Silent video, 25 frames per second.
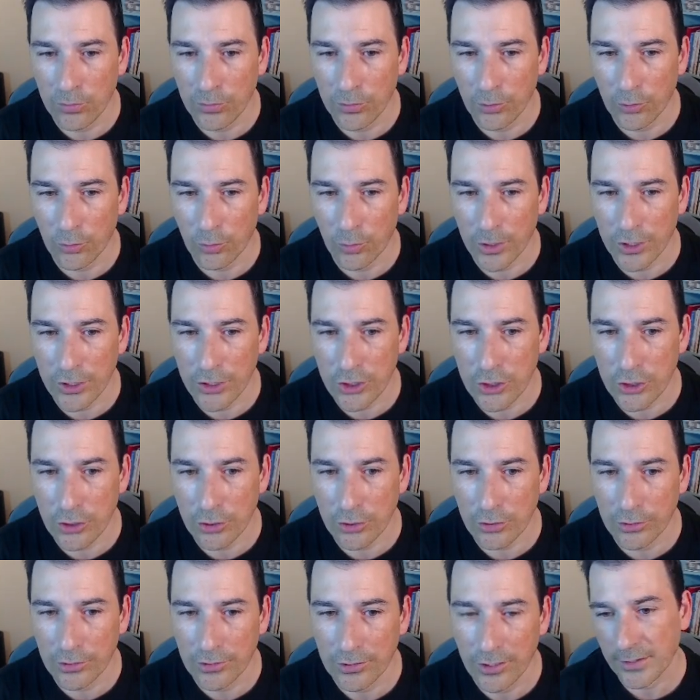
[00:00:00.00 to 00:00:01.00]

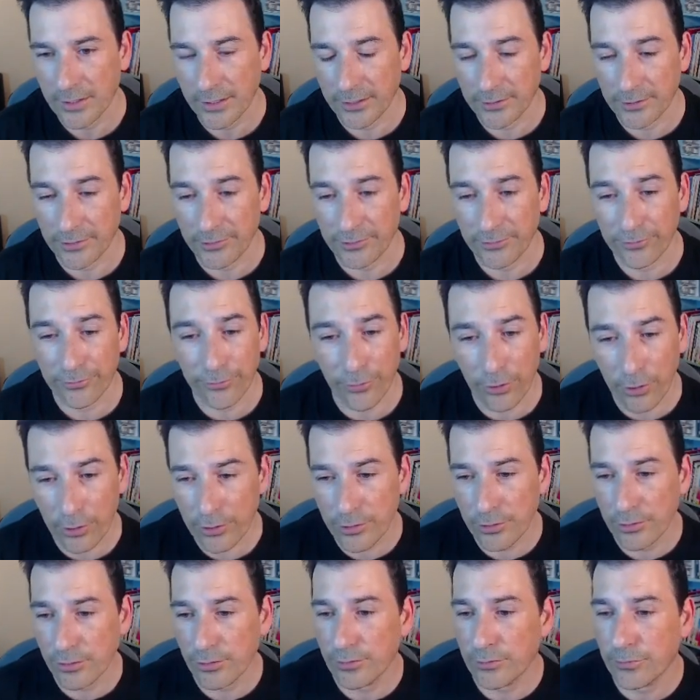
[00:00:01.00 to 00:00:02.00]
variation it is very
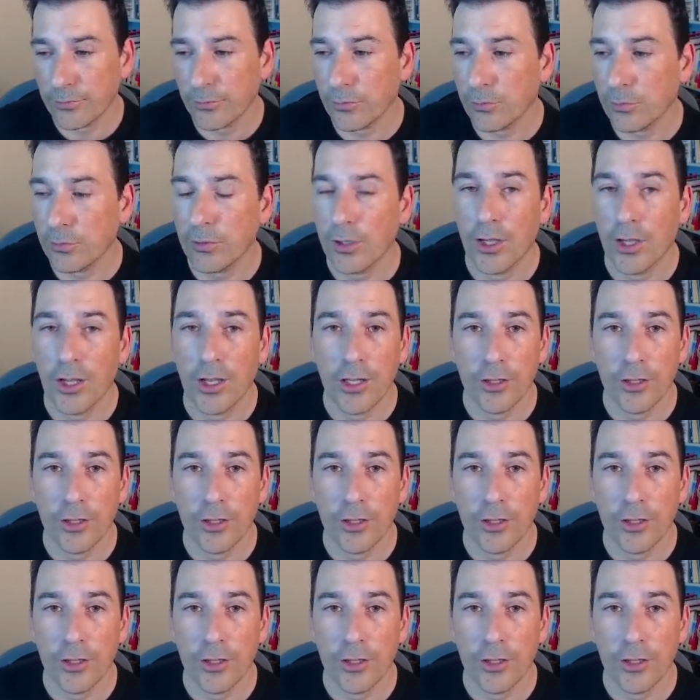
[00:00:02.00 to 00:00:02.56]
useful